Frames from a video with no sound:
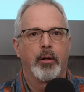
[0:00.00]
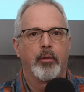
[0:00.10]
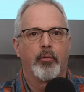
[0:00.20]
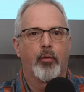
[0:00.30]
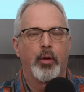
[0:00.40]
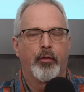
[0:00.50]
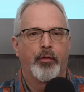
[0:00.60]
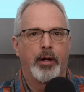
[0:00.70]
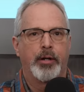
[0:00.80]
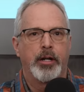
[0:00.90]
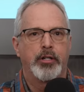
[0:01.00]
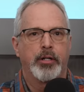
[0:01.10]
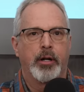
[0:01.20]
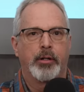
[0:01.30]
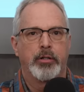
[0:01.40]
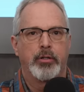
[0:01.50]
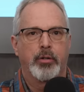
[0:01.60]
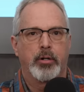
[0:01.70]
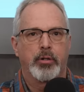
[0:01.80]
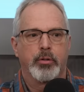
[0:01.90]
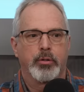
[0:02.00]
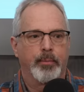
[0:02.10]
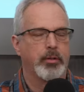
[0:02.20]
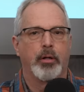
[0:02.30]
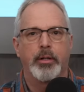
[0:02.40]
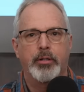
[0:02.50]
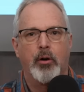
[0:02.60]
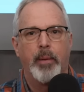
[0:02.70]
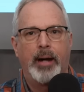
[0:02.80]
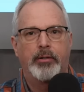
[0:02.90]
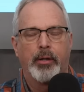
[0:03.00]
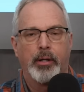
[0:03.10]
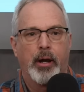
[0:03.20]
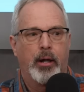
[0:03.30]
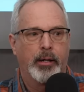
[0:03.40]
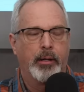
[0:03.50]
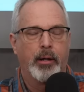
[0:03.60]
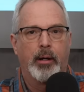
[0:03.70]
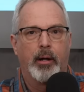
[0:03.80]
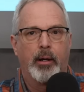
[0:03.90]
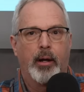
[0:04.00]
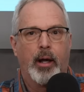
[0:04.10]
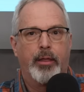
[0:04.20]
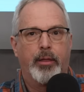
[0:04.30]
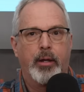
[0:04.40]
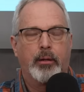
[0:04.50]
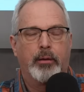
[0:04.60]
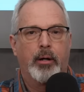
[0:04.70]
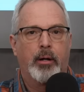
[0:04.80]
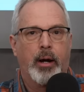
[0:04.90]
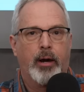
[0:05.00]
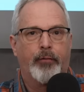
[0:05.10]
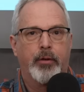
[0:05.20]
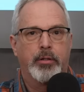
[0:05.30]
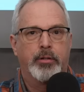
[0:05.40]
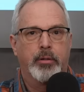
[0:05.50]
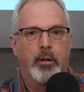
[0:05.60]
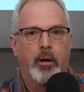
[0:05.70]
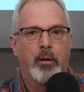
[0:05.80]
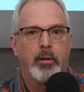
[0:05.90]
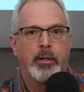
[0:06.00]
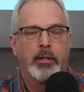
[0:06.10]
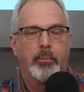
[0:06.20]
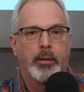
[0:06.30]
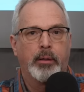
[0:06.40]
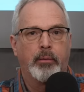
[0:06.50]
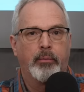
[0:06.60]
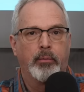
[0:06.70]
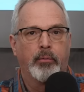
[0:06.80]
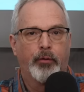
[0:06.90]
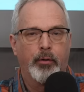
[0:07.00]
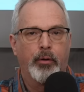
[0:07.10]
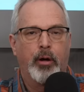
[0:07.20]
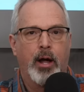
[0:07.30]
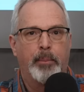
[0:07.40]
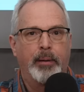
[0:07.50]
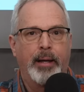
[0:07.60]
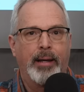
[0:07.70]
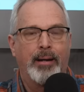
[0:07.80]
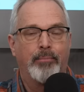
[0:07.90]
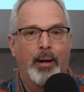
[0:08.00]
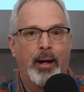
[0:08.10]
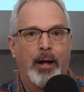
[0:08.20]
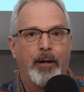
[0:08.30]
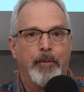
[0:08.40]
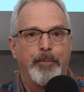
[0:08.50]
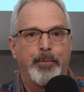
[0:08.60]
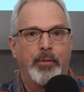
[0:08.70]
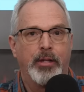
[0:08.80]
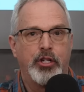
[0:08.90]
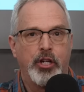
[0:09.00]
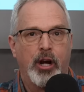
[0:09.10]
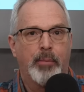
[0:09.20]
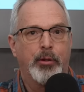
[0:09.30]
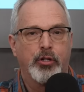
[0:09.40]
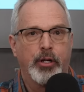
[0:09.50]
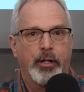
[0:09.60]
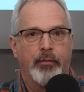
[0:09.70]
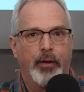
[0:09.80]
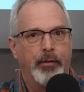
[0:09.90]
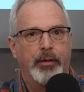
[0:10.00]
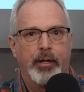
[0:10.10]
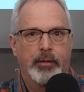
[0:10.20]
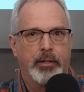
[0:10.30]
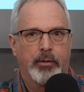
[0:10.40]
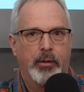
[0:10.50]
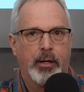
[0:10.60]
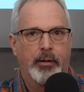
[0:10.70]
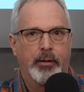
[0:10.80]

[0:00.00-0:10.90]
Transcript: for the foundation on these structures. So let's go back to the Dali. I think their efforts are going to be further complicated by the geometry of everything that's around